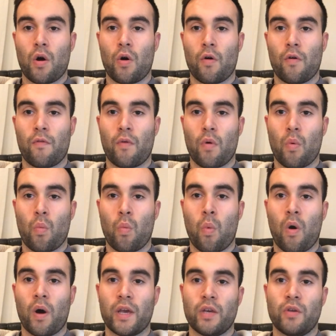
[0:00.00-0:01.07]
of
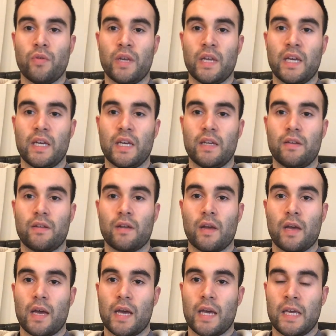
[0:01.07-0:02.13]
why you need
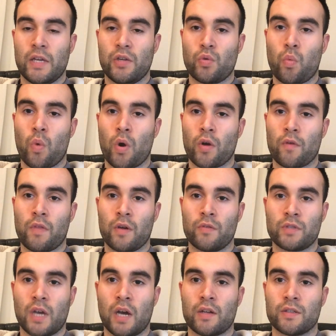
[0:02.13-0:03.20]
each one of those
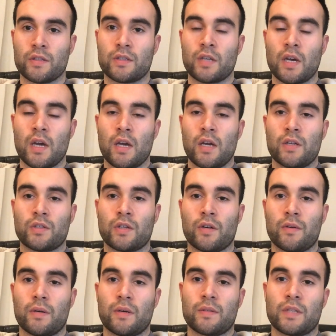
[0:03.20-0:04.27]
guns.
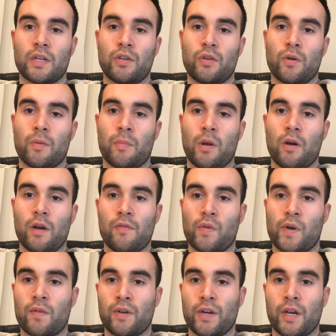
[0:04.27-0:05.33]
So I've said you apply for
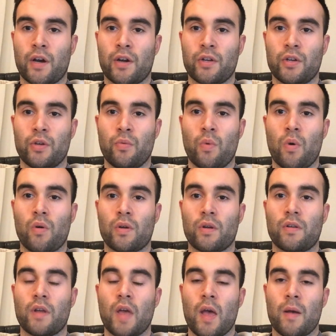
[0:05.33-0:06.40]
every gun you
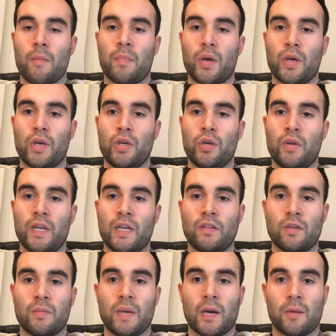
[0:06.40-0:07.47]
want, but you need
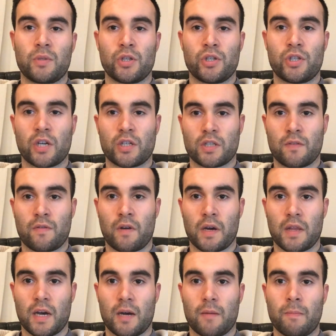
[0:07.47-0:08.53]
to be able to justify
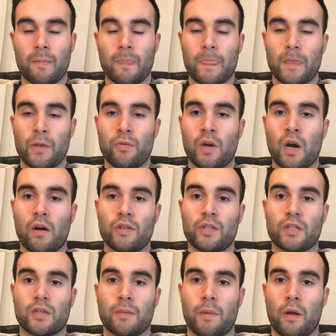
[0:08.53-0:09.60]
that. You can't
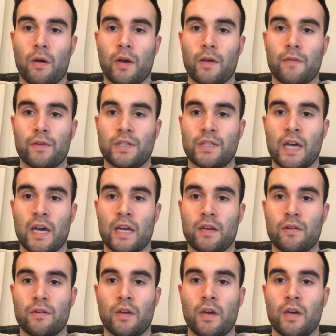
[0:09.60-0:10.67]
just apply for
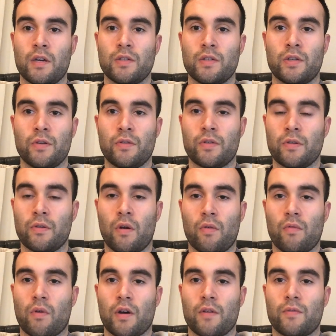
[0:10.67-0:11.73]
10 2.2 long
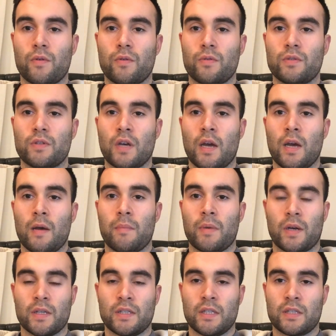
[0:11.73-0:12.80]
rifles,
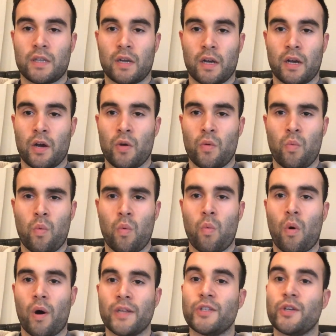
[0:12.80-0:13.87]
because he's going to go, well,
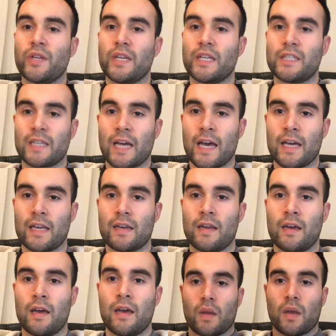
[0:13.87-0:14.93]
why do you need 10?
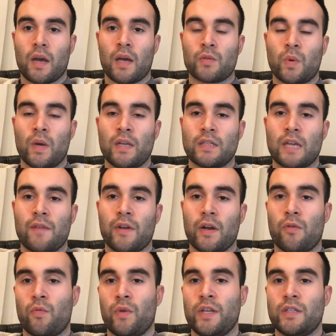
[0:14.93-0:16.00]
As well as having
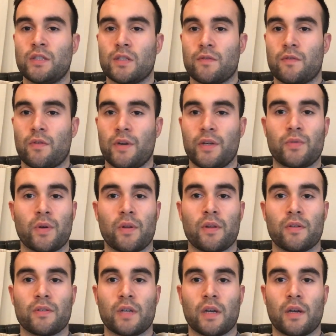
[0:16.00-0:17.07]
a reason for each one of
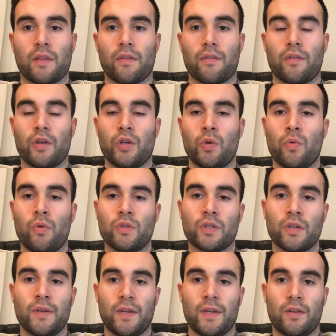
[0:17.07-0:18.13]
those guns, you
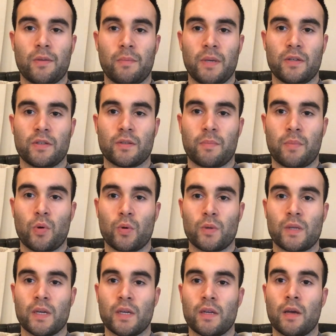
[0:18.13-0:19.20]
also need to be
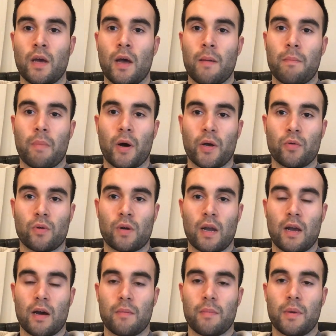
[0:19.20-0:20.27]
supported by your
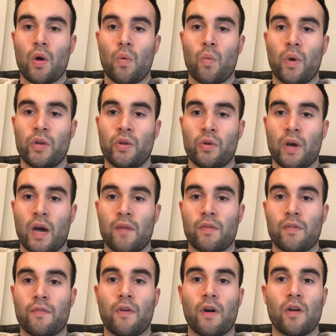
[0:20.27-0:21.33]
club. When you have a
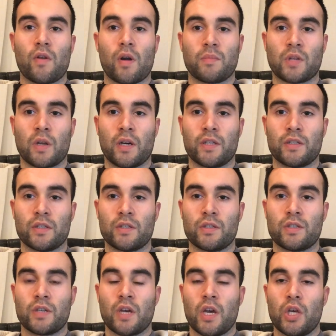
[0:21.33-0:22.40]
firearms
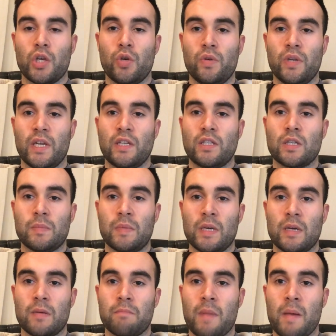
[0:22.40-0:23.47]
license, you need to be
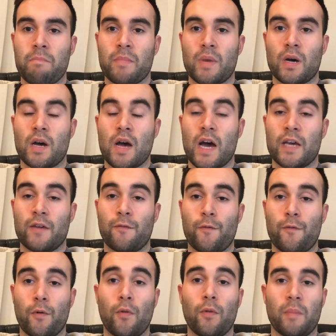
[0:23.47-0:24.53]
a member, a
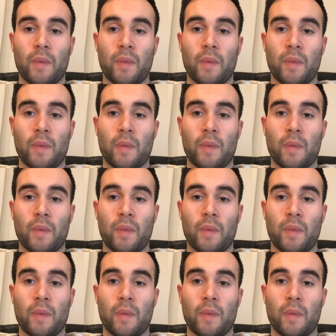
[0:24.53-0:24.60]
full